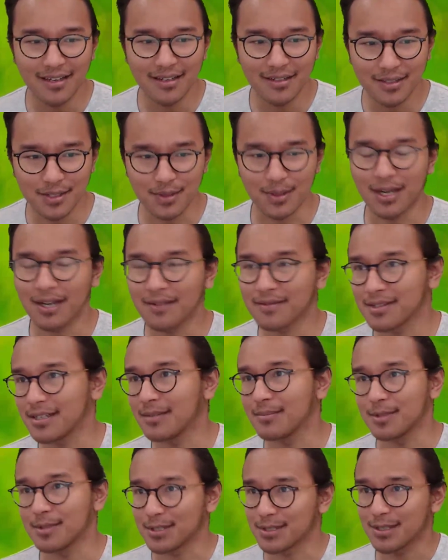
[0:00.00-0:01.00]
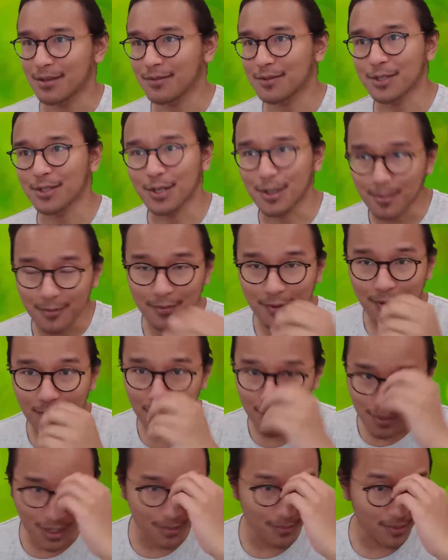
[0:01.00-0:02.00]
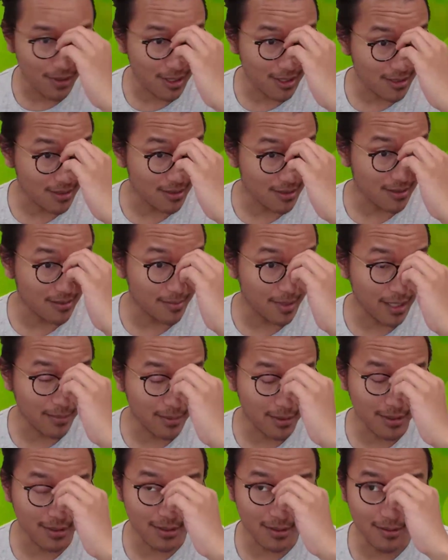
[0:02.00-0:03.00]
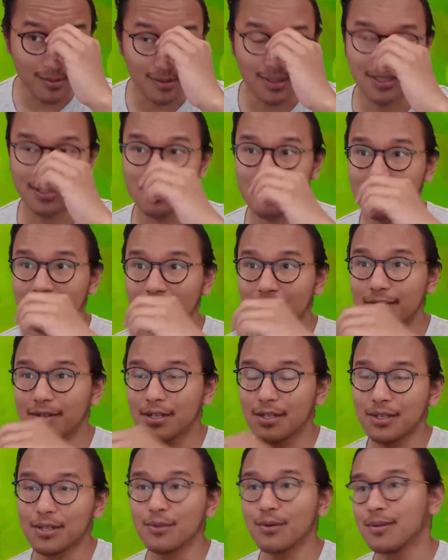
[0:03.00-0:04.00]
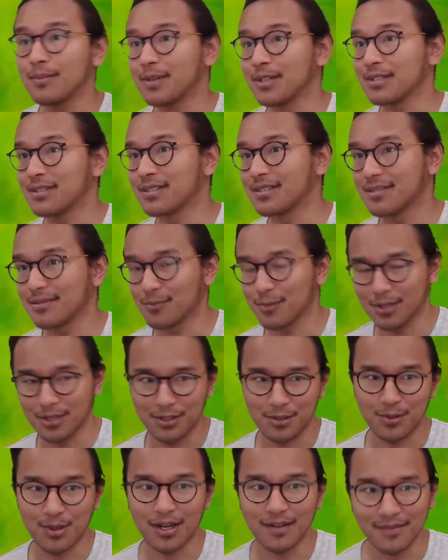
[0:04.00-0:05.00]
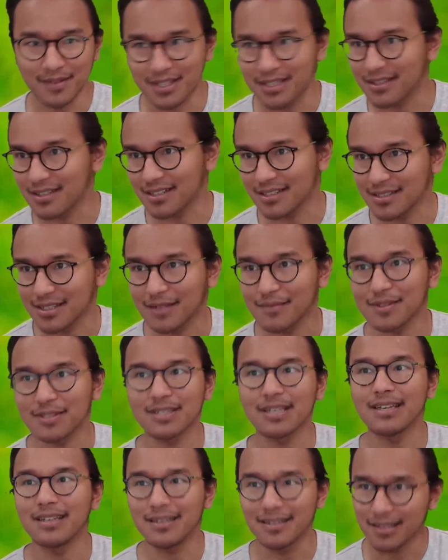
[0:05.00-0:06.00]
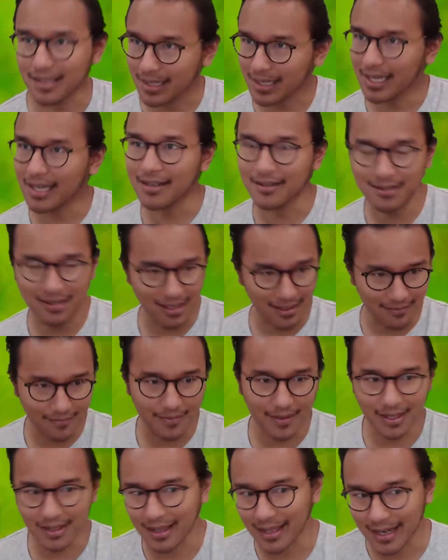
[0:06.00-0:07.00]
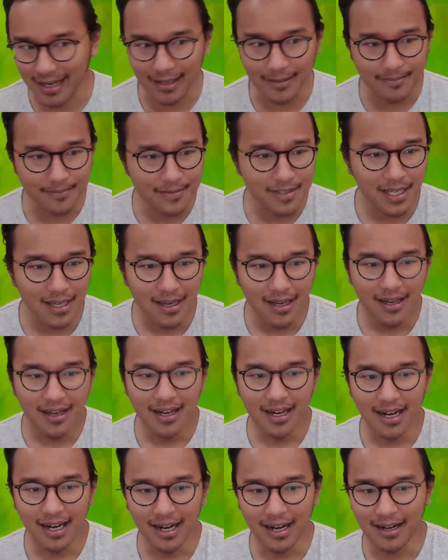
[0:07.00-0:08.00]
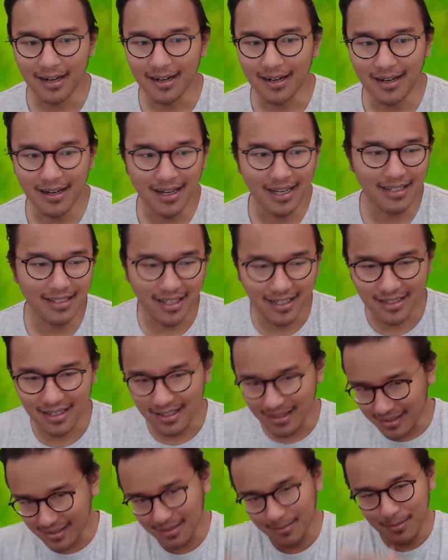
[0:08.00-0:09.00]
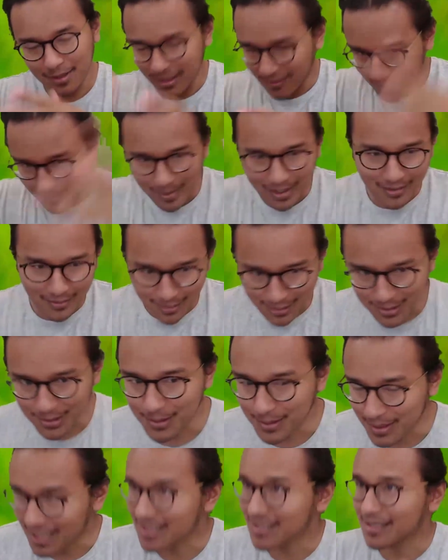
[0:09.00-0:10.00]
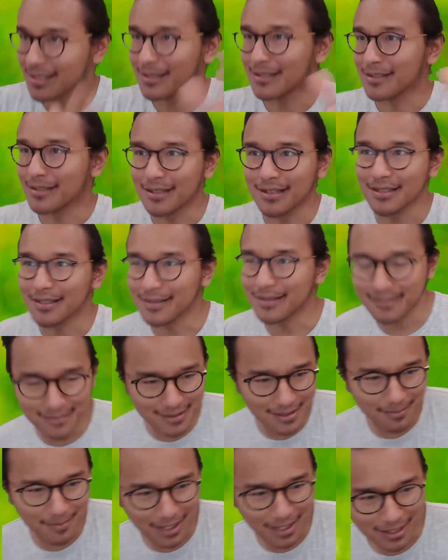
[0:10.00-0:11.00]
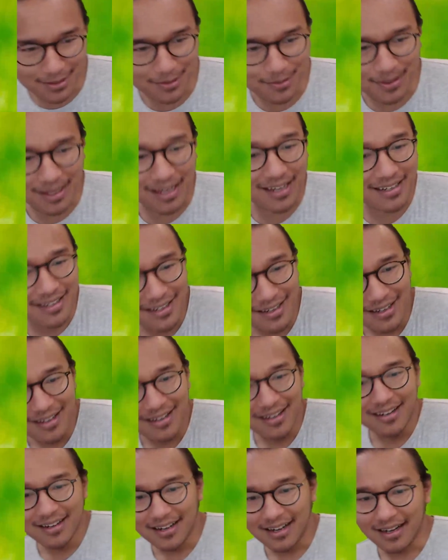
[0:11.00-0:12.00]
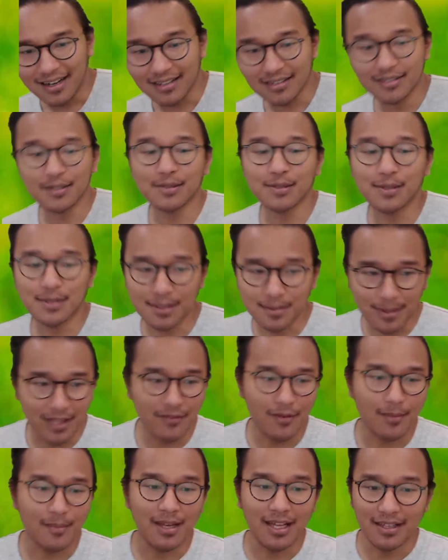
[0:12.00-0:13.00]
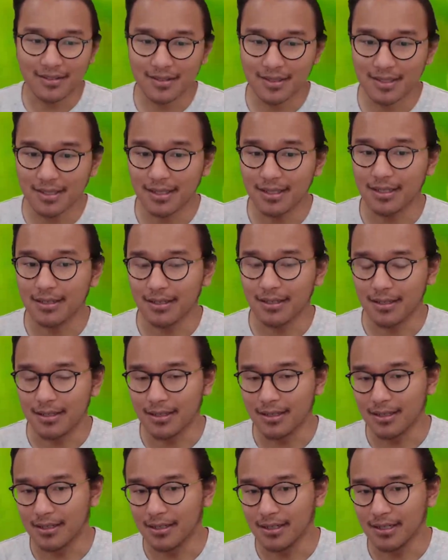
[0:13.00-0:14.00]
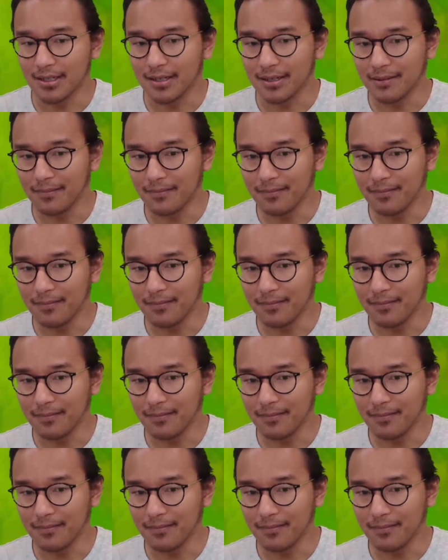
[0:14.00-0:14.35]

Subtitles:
giraffes in images that you've shown it before. What you want it to be able to do is, given a new image with a giraffe in it that it's never seen, like kind of figure that out. And there's some clever math you can do there to make it do that. There's also some clever maths to